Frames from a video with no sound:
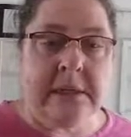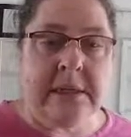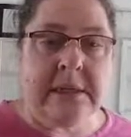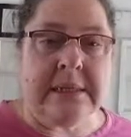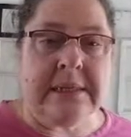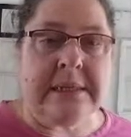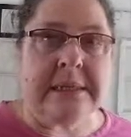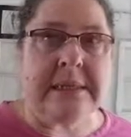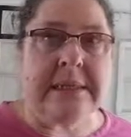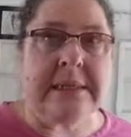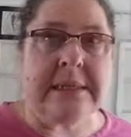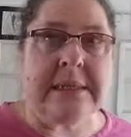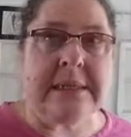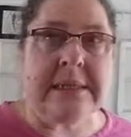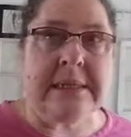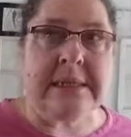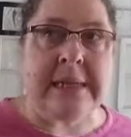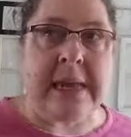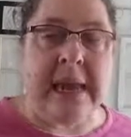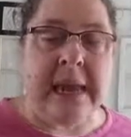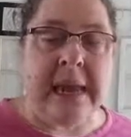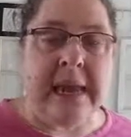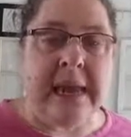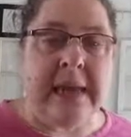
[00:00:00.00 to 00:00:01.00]

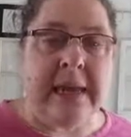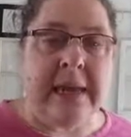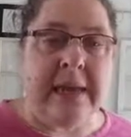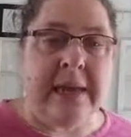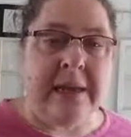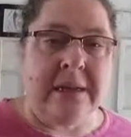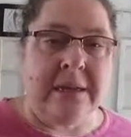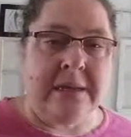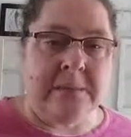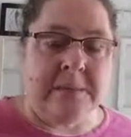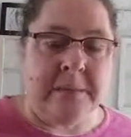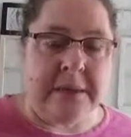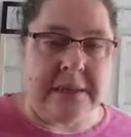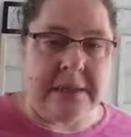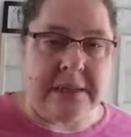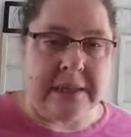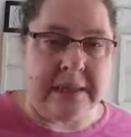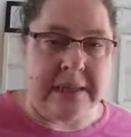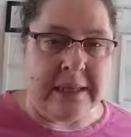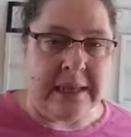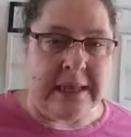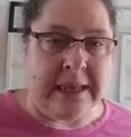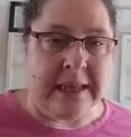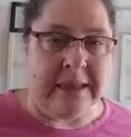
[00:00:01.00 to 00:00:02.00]
say
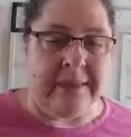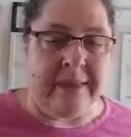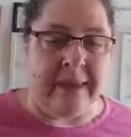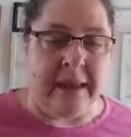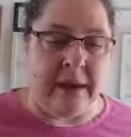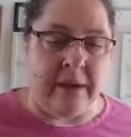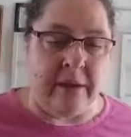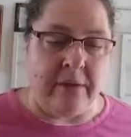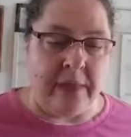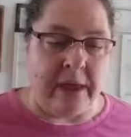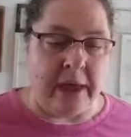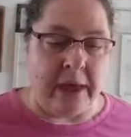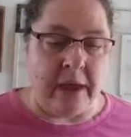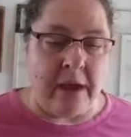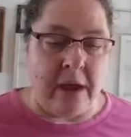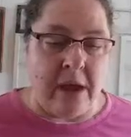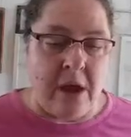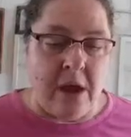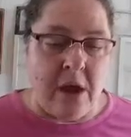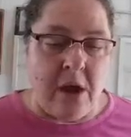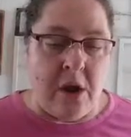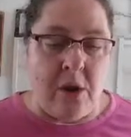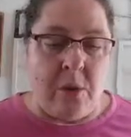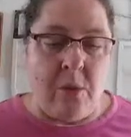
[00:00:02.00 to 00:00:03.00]
explicitly in there that
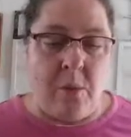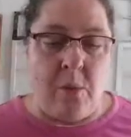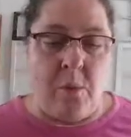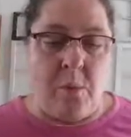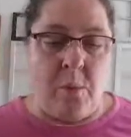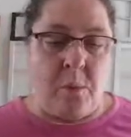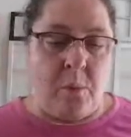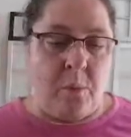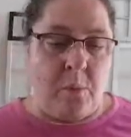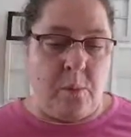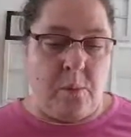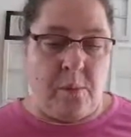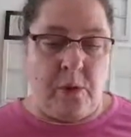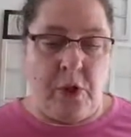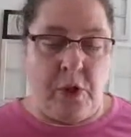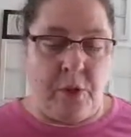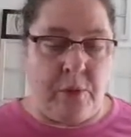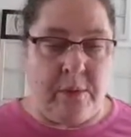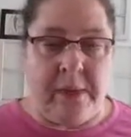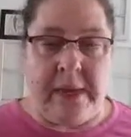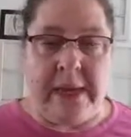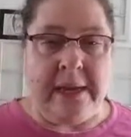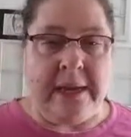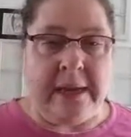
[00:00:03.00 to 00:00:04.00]
you
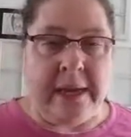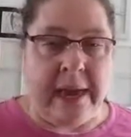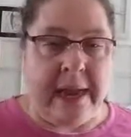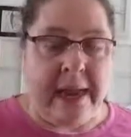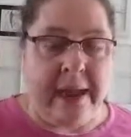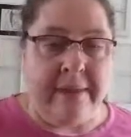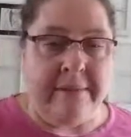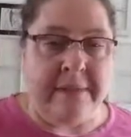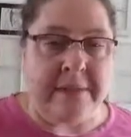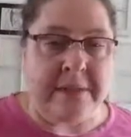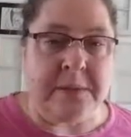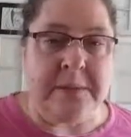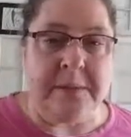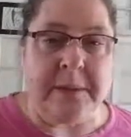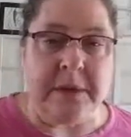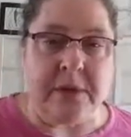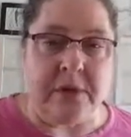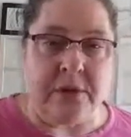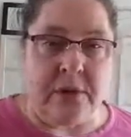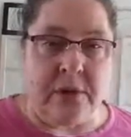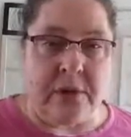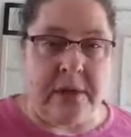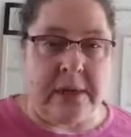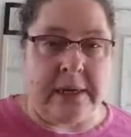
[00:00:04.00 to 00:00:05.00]
need to have a
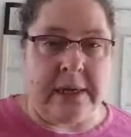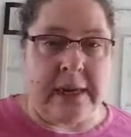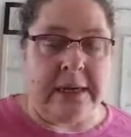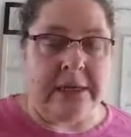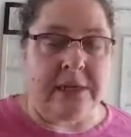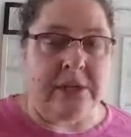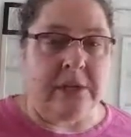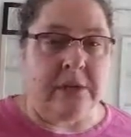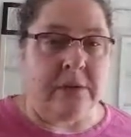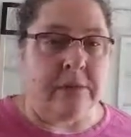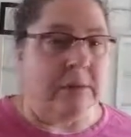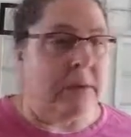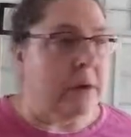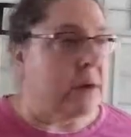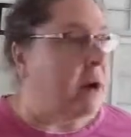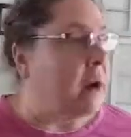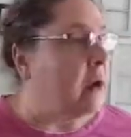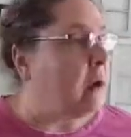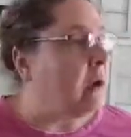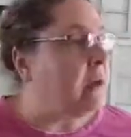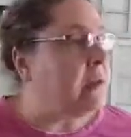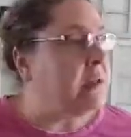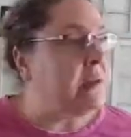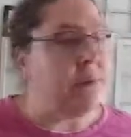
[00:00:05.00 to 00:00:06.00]
spiritual connection,
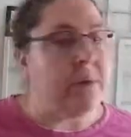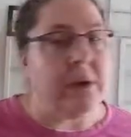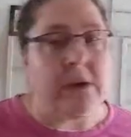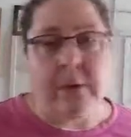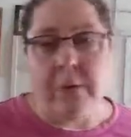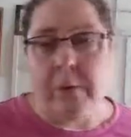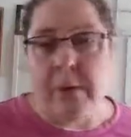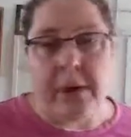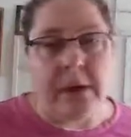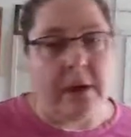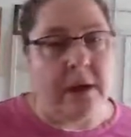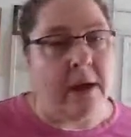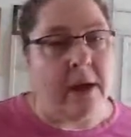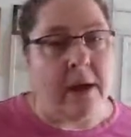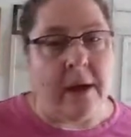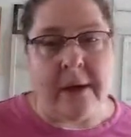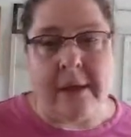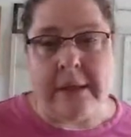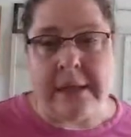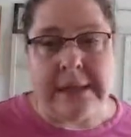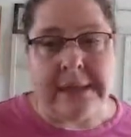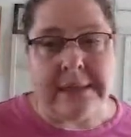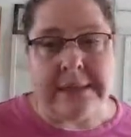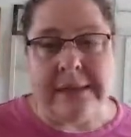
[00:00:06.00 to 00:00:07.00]
regardless of what you want to
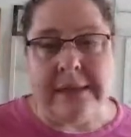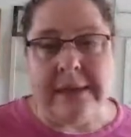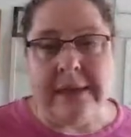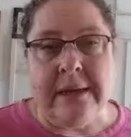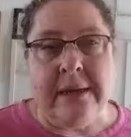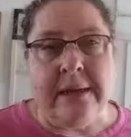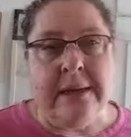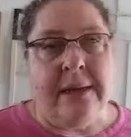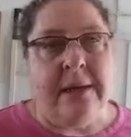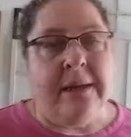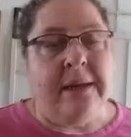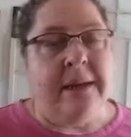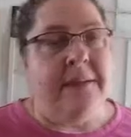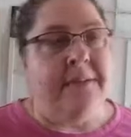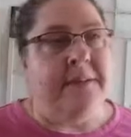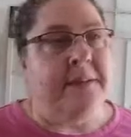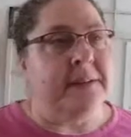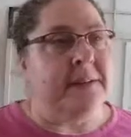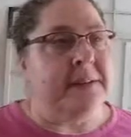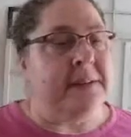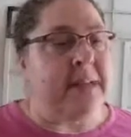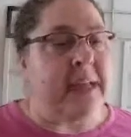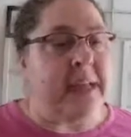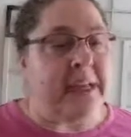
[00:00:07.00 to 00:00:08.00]
call it, if
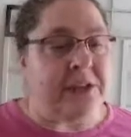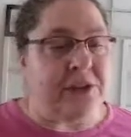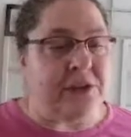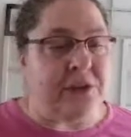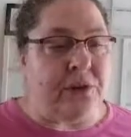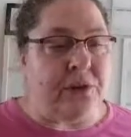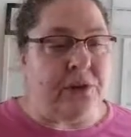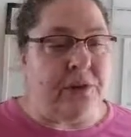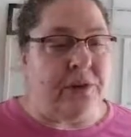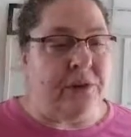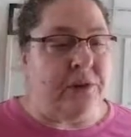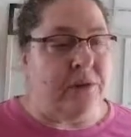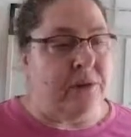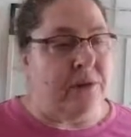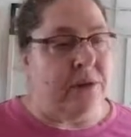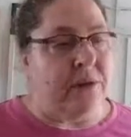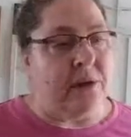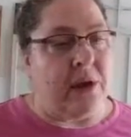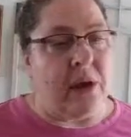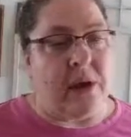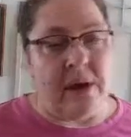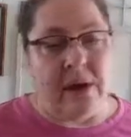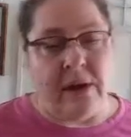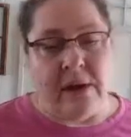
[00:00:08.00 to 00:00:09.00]
it's nature or
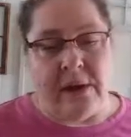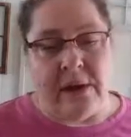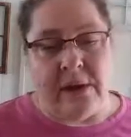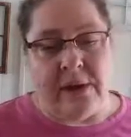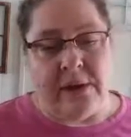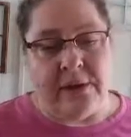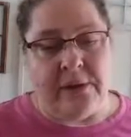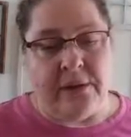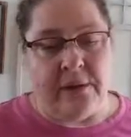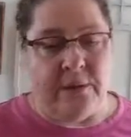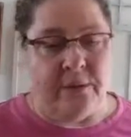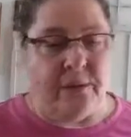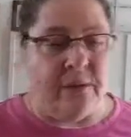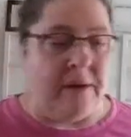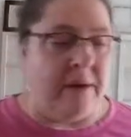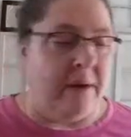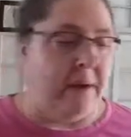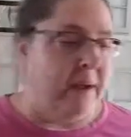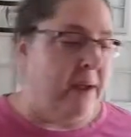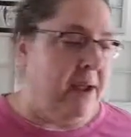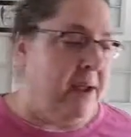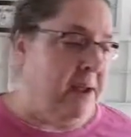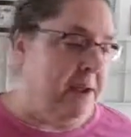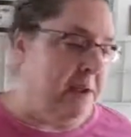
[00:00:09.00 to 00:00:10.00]
God
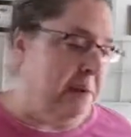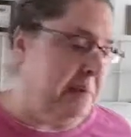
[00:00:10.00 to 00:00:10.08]
or